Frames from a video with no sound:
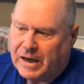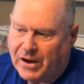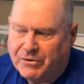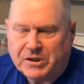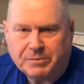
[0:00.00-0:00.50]

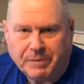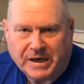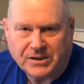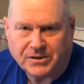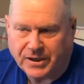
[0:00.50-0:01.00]
And this
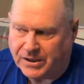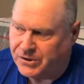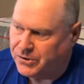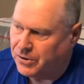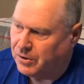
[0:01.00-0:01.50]
makes
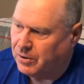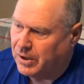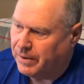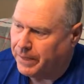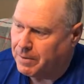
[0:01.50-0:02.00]
sense. So
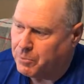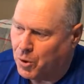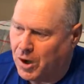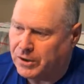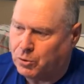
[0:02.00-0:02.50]
a
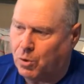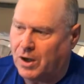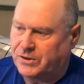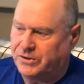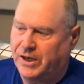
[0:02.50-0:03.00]
broad
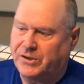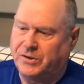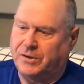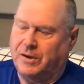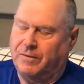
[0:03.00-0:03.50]

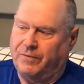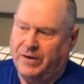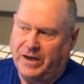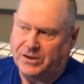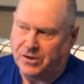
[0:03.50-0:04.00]
cross-section of
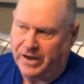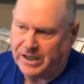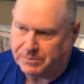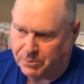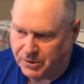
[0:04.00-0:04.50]
financial
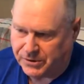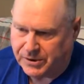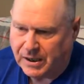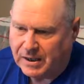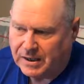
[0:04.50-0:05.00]

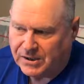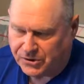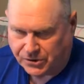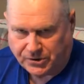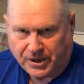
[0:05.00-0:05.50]
experts
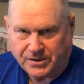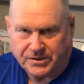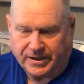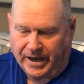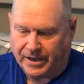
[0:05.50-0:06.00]

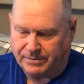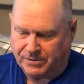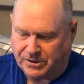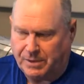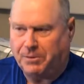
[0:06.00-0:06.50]
suggest
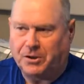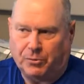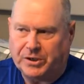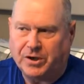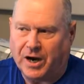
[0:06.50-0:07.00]
that the typical
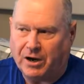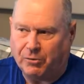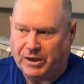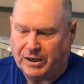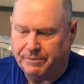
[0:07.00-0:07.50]

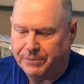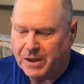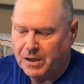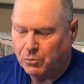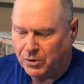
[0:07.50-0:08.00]
retiree
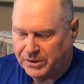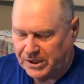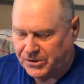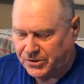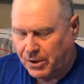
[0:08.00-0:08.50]
will
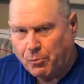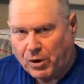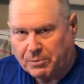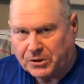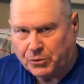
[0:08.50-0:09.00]
need
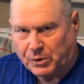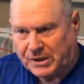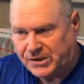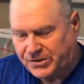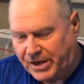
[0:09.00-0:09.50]
somewhere
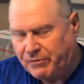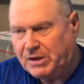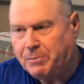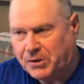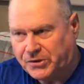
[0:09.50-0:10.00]
between
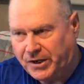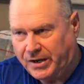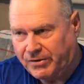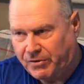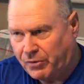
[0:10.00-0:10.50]

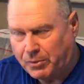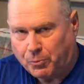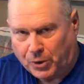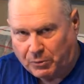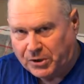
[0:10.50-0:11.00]
70% of their
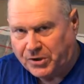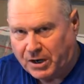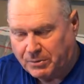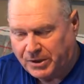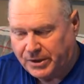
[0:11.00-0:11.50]

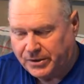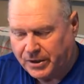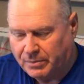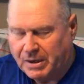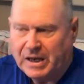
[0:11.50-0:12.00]
pre-retirement
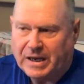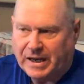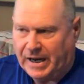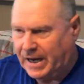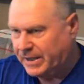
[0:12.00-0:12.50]
income
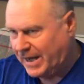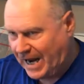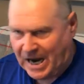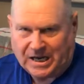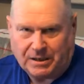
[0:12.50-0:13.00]
and
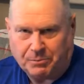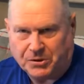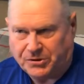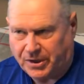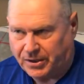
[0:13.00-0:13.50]

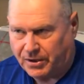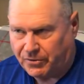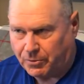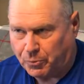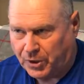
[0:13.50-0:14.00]
80%
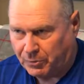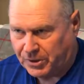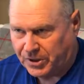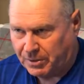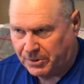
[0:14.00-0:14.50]
of their
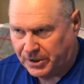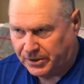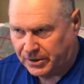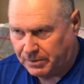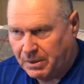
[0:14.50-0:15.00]
pre-retirement
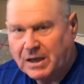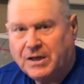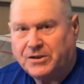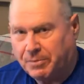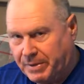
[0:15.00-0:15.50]
income
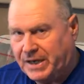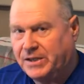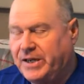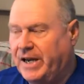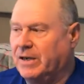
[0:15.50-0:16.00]
to
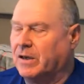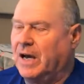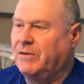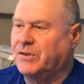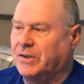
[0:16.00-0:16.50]
maintain
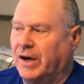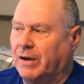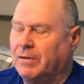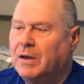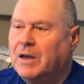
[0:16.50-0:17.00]

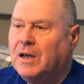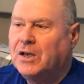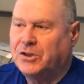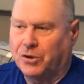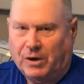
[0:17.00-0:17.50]
lifestyle.
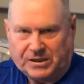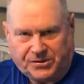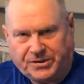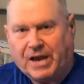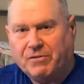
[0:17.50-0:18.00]
So at
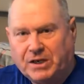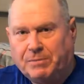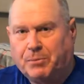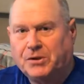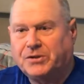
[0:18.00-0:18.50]

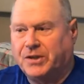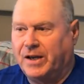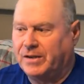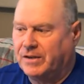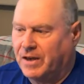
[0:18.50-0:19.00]

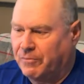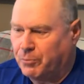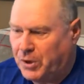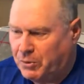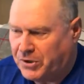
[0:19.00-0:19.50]
70%
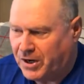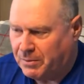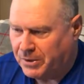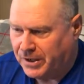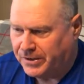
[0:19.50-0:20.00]
of
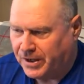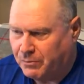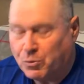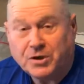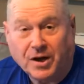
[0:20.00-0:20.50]
pre-retirement income, we're